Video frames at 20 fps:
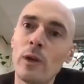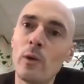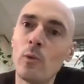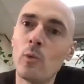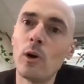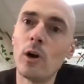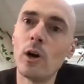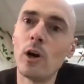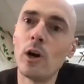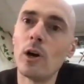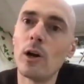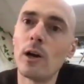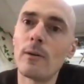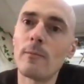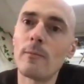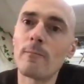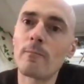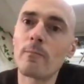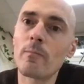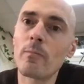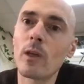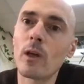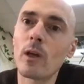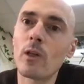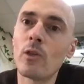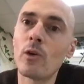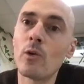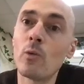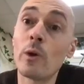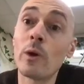were
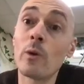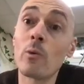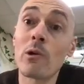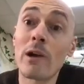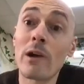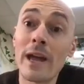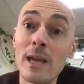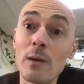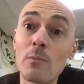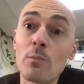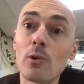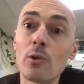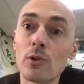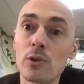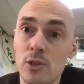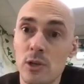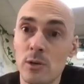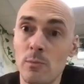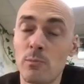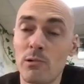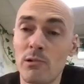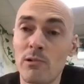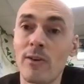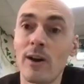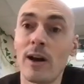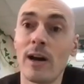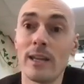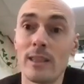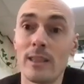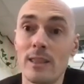able to
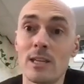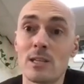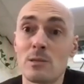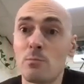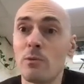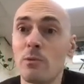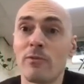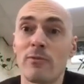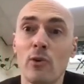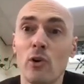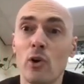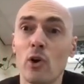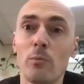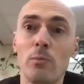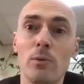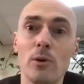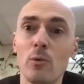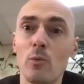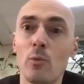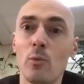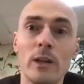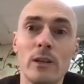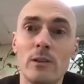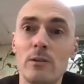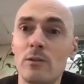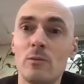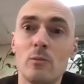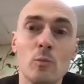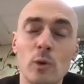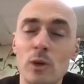provide this before, but we
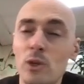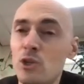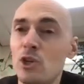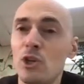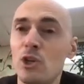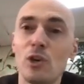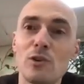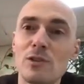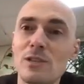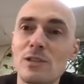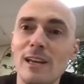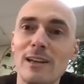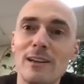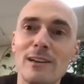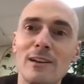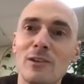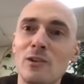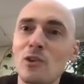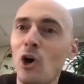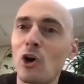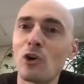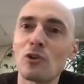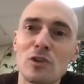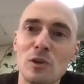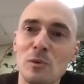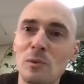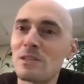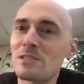were choosing not to.